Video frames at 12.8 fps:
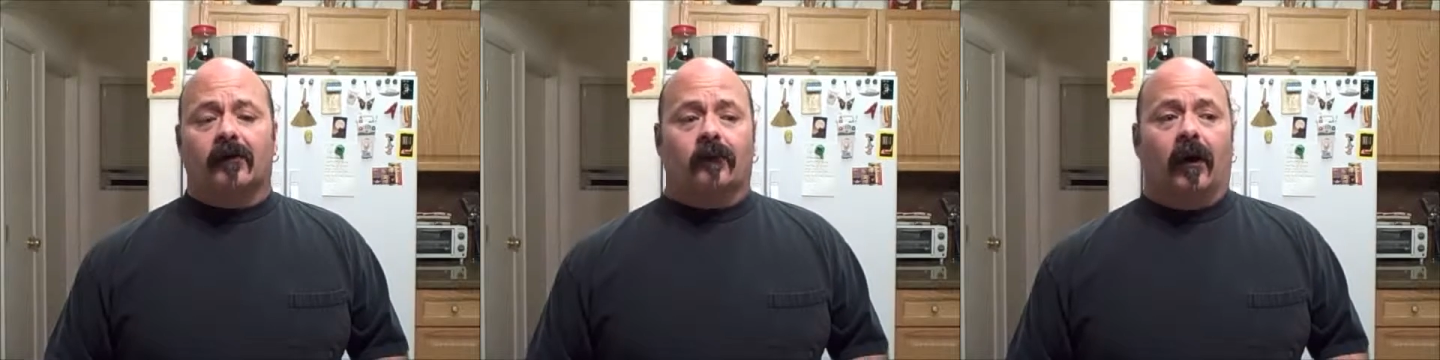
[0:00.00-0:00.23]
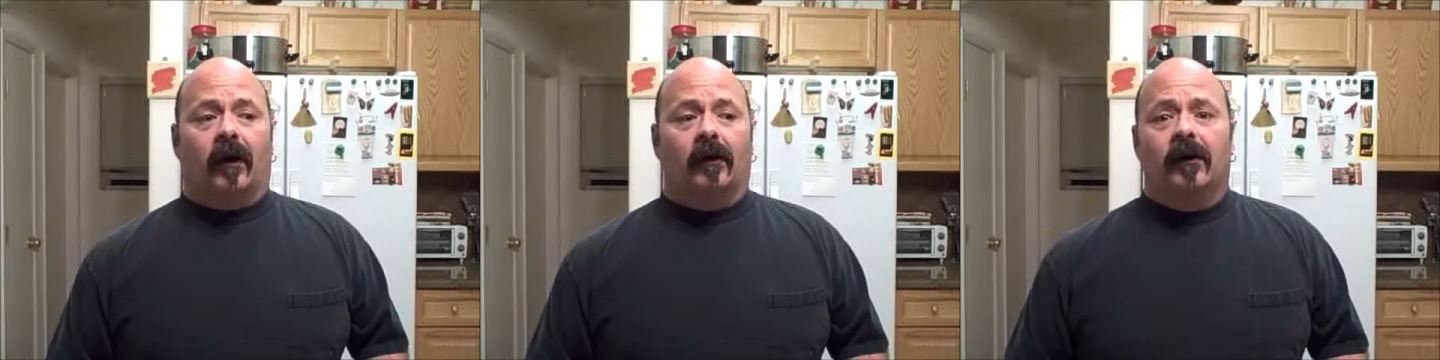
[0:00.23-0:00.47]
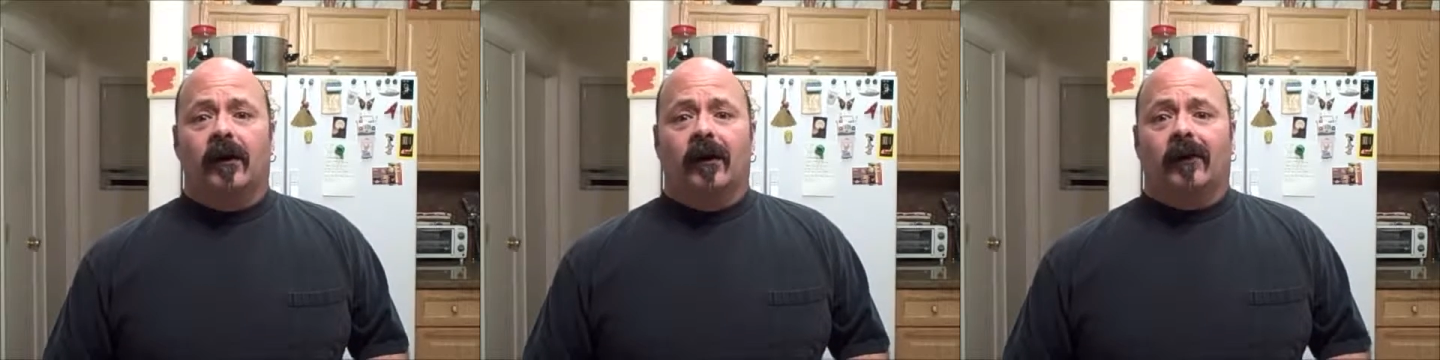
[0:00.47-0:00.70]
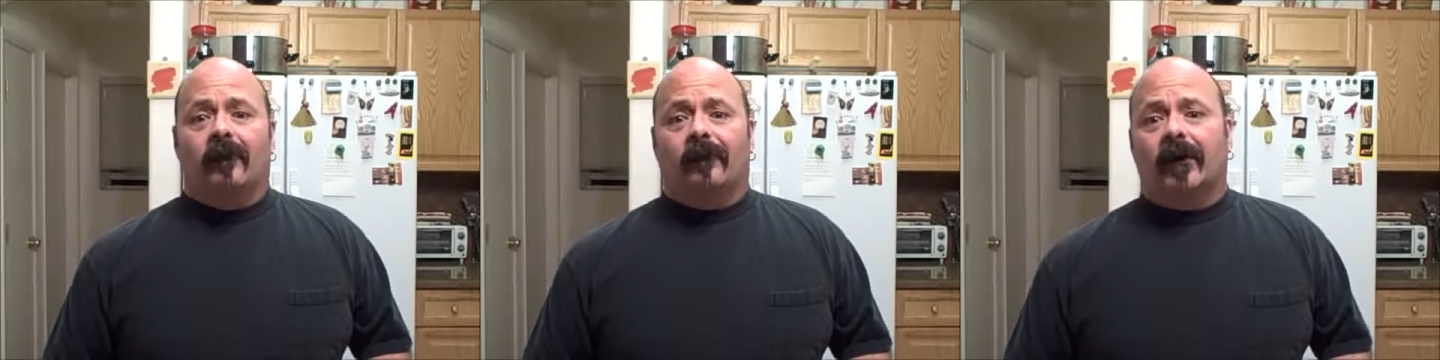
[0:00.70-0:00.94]
Well,
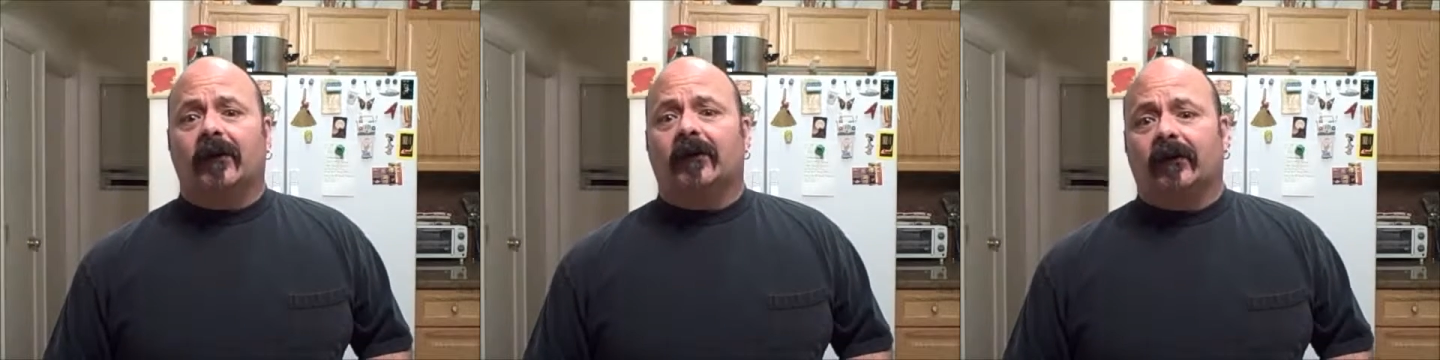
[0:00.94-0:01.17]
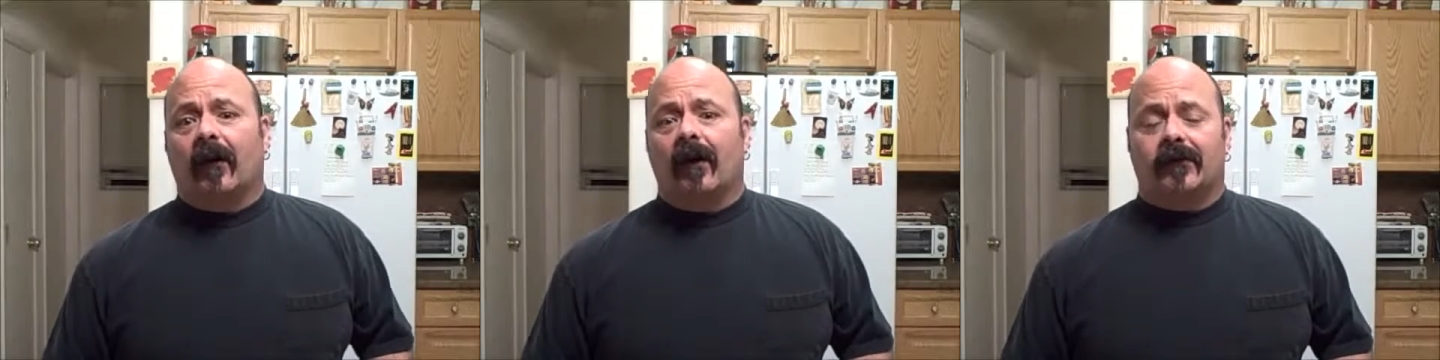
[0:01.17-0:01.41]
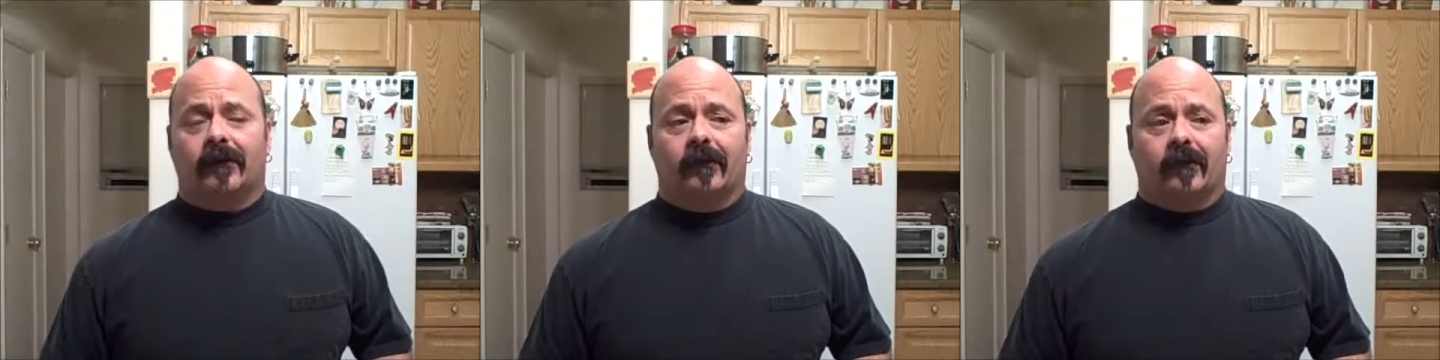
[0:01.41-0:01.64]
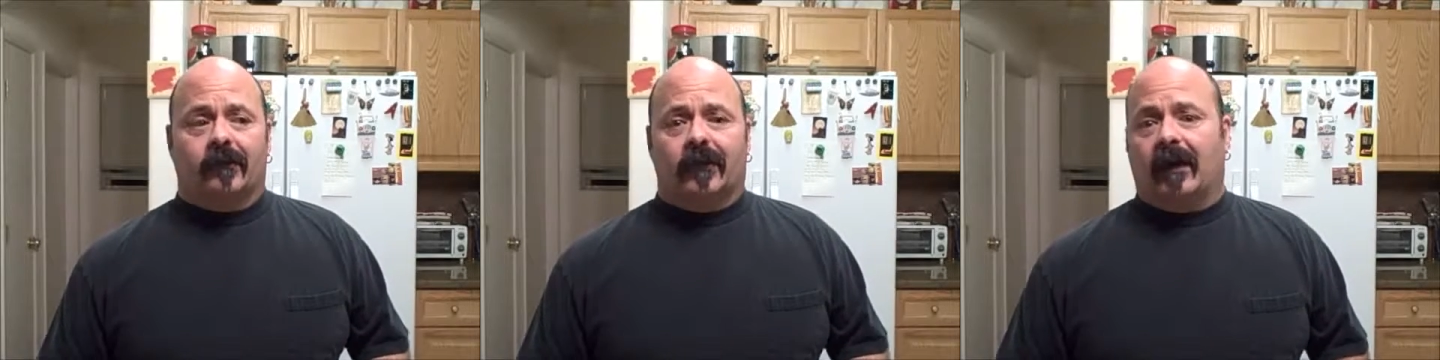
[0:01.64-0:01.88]
fish sauce
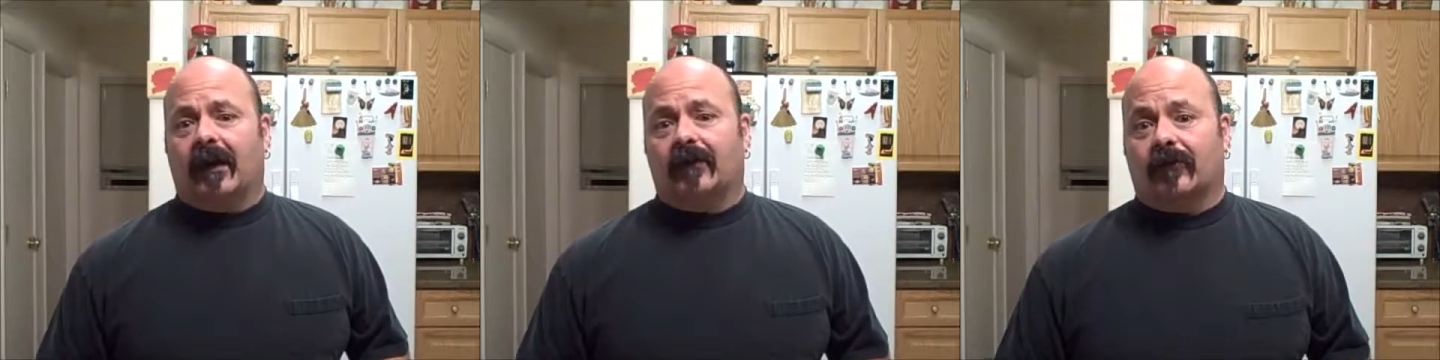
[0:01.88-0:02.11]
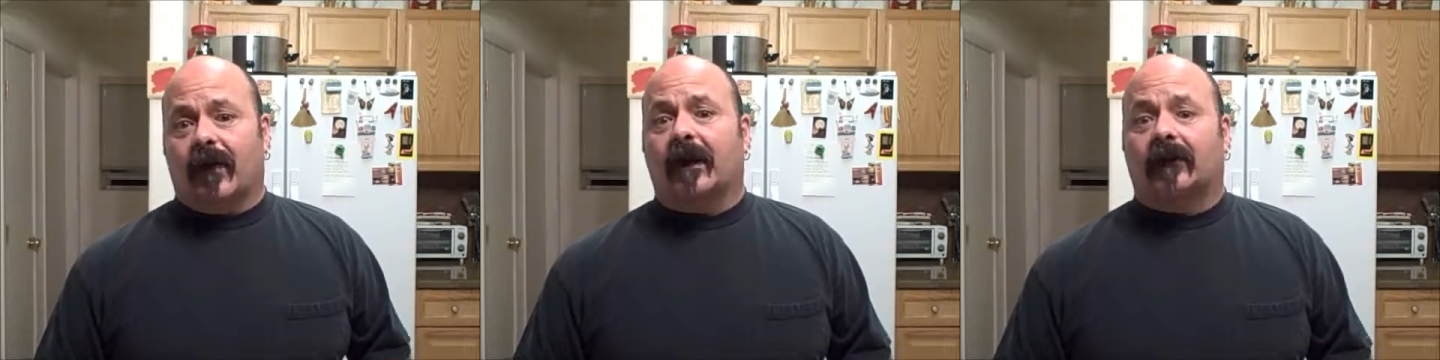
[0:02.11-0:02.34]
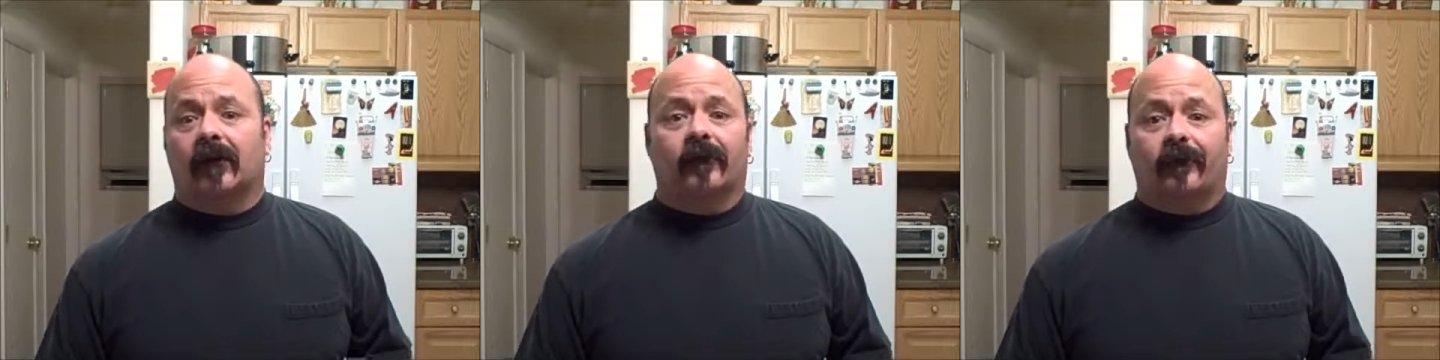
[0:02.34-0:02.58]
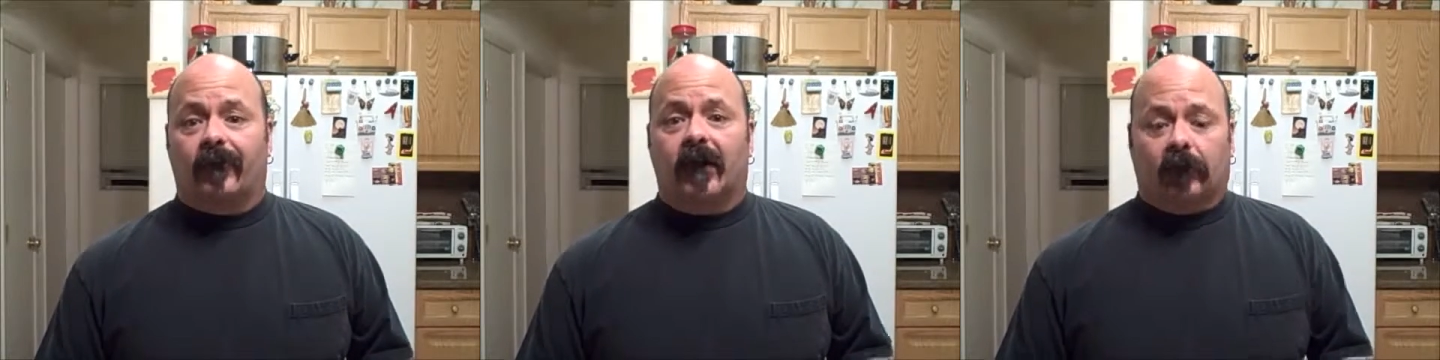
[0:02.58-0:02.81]
is the extract
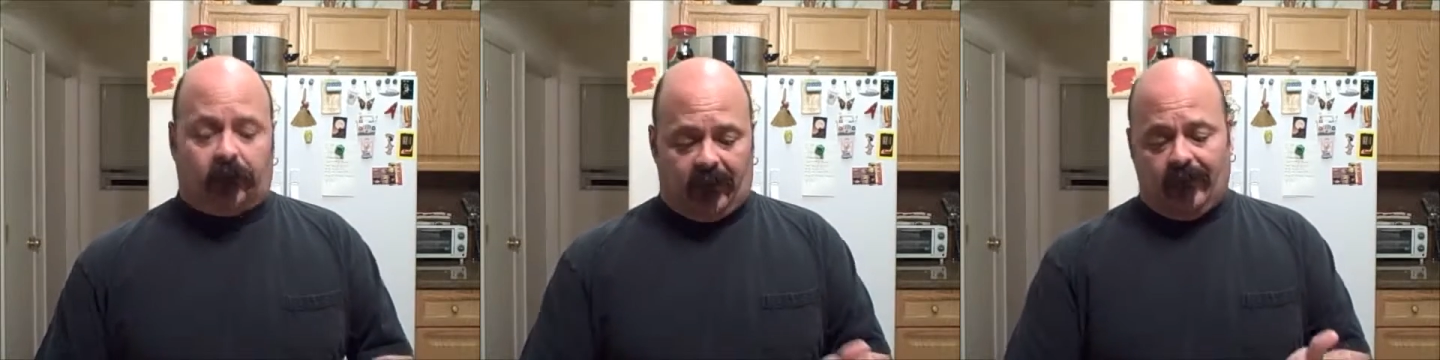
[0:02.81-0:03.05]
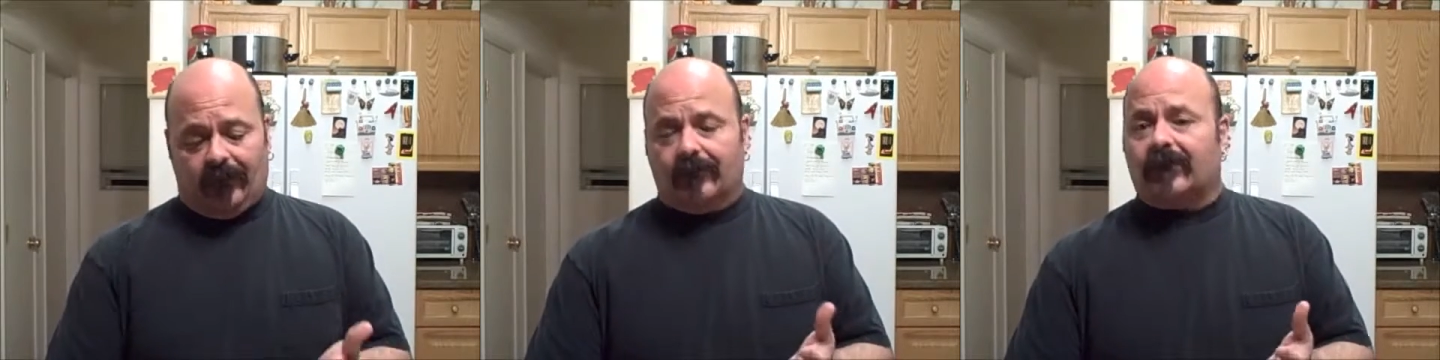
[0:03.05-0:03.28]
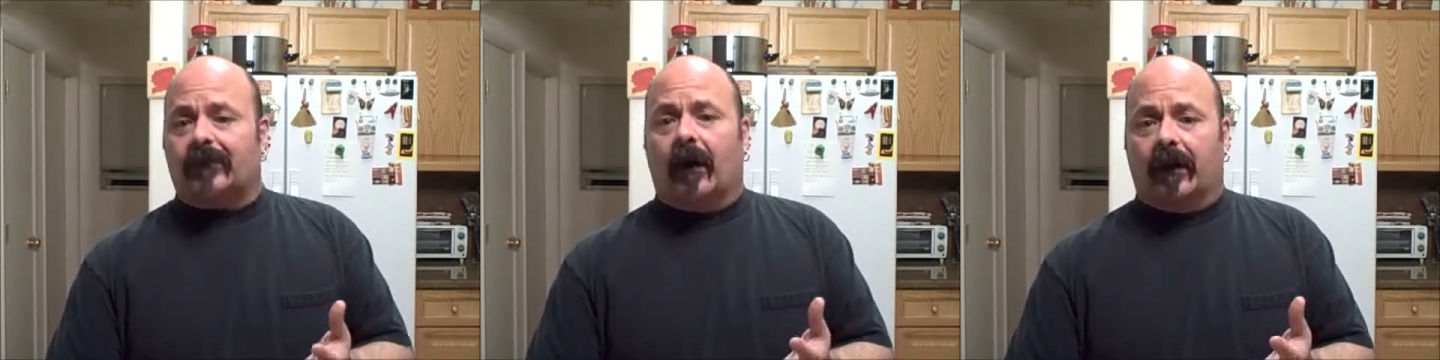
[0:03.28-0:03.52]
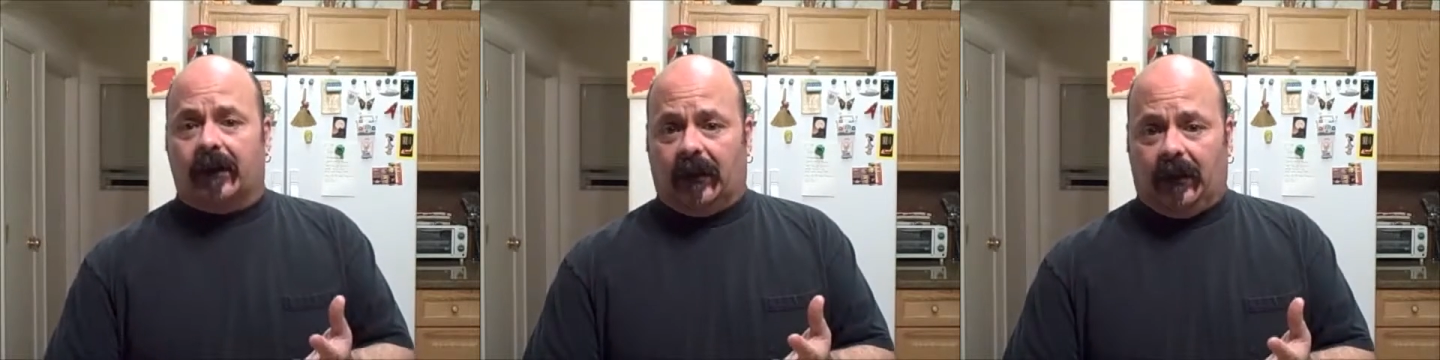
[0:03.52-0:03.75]
of fish, either
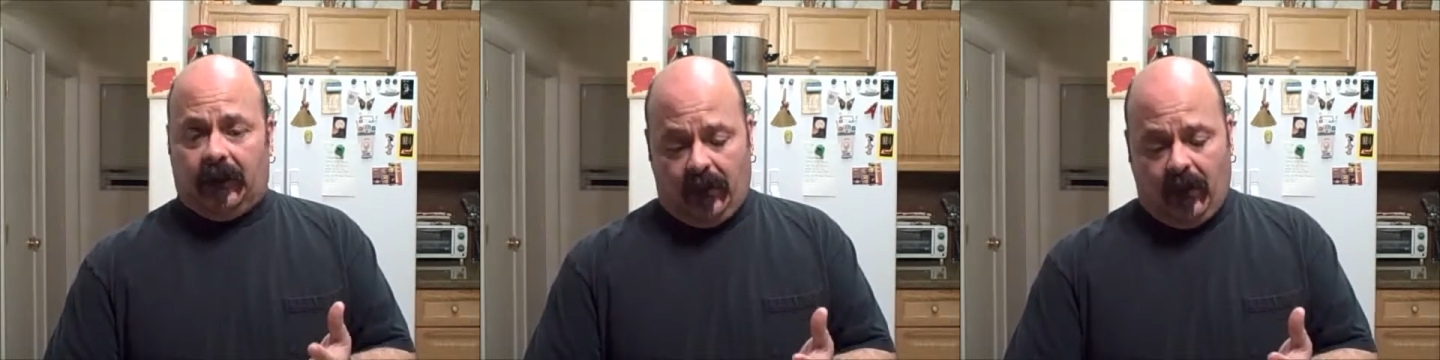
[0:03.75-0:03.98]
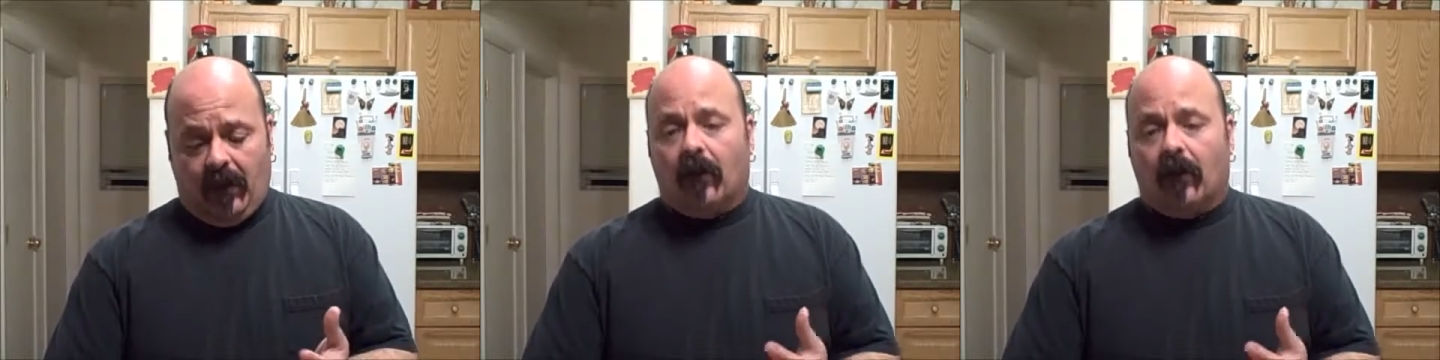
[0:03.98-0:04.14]
sardine